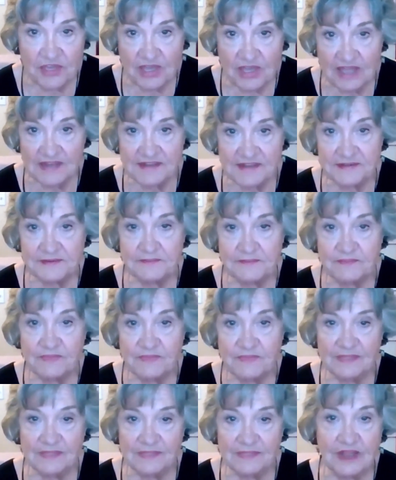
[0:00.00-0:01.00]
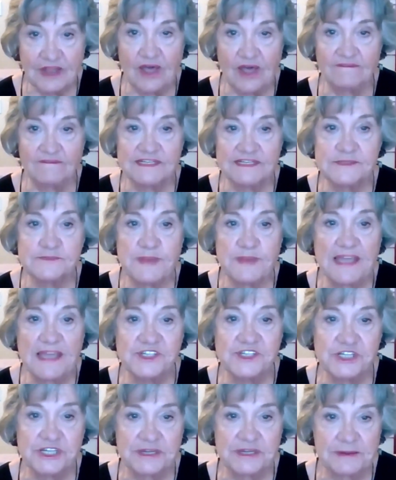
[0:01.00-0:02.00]
thought and the law of
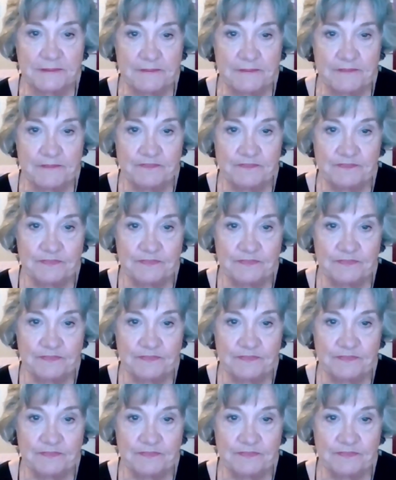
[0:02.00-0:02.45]
expansion.